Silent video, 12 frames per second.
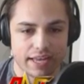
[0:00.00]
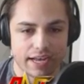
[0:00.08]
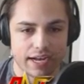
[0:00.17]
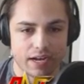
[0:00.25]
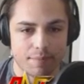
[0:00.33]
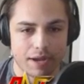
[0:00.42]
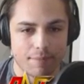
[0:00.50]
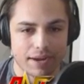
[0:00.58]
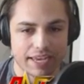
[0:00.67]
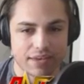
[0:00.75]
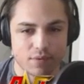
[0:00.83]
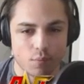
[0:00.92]
Um, I
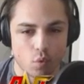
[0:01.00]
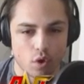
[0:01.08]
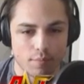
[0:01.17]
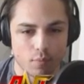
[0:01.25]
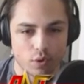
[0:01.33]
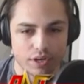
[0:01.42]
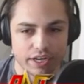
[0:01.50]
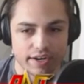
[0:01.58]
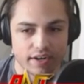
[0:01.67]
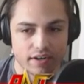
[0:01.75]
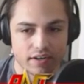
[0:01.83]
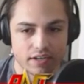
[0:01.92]
might give him one more
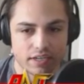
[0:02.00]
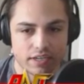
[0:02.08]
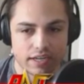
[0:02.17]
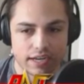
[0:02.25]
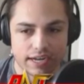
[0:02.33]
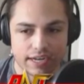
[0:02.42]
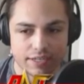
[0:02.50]
year, uh,